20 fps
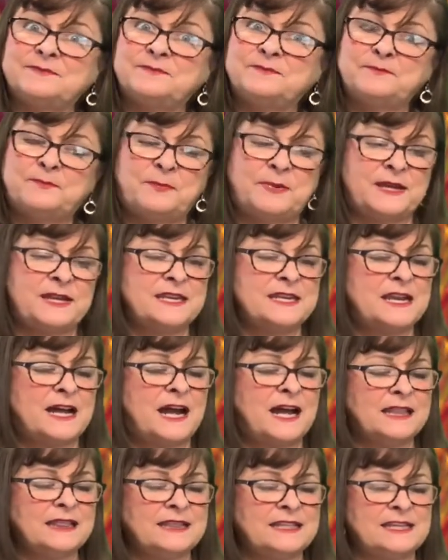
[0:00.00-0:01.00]
but
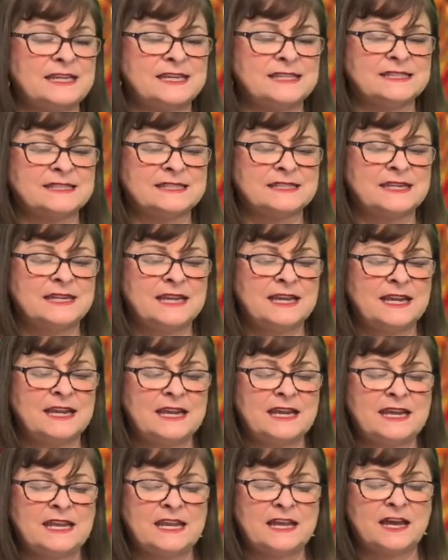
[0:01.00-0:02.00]
not least,
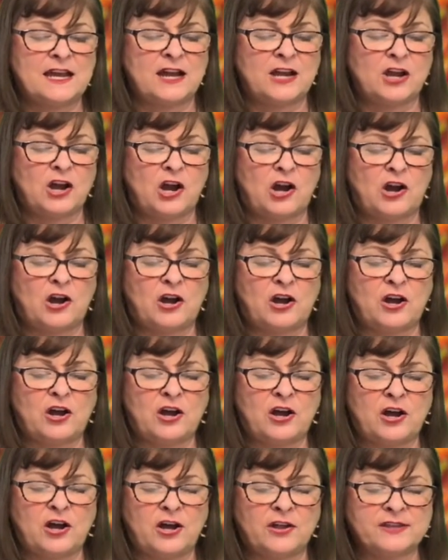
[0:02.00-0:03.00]
he hung
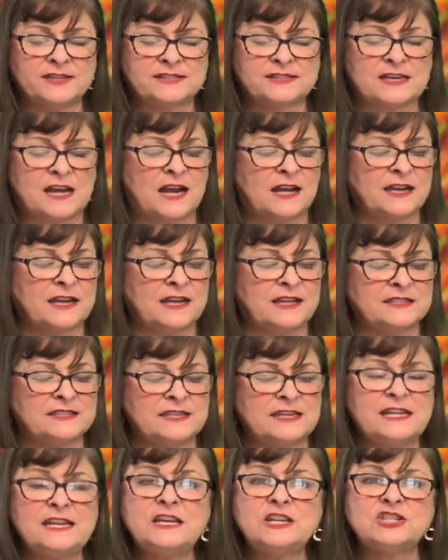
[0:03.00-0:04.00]
all the stockings,
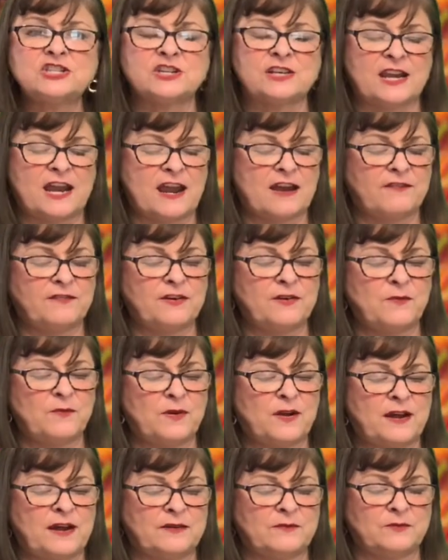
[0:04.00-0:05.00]
each and every
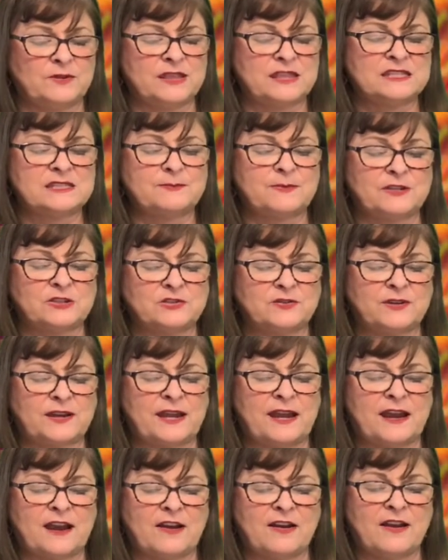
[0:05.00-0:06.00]
one with special
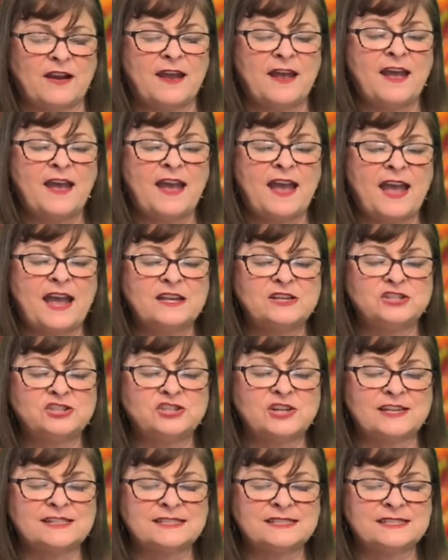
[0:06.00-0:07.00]
care. And
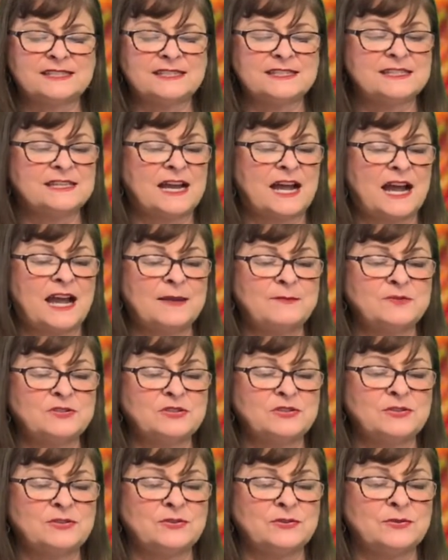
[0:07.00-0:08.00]
just in time,
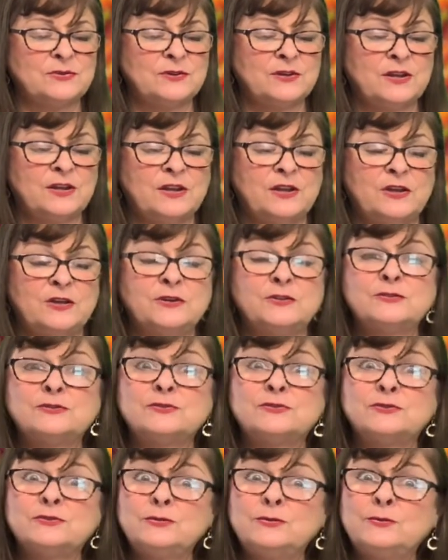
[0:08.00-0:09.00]
too,
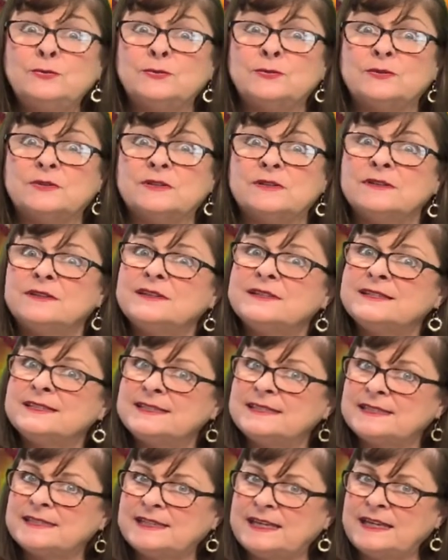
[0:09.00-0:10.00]
soon
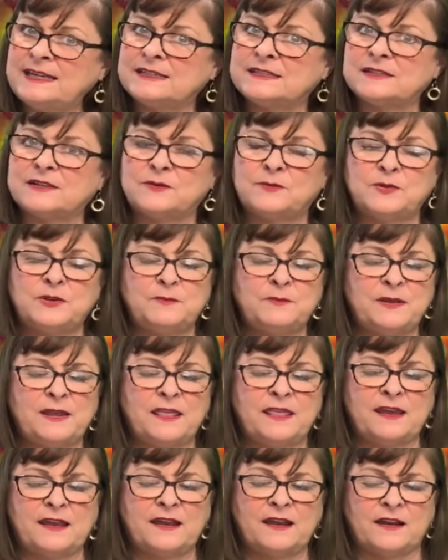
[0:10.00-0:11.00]
Santa would be
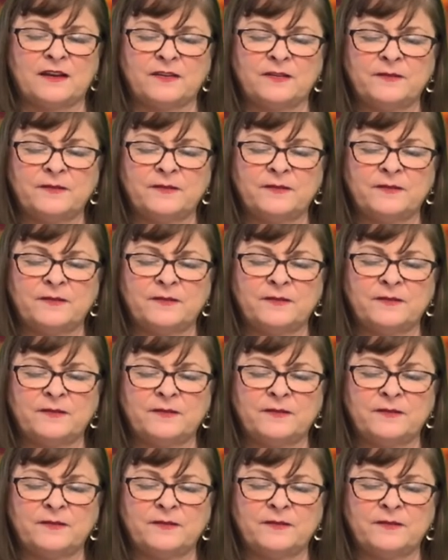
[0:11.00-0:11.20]
there.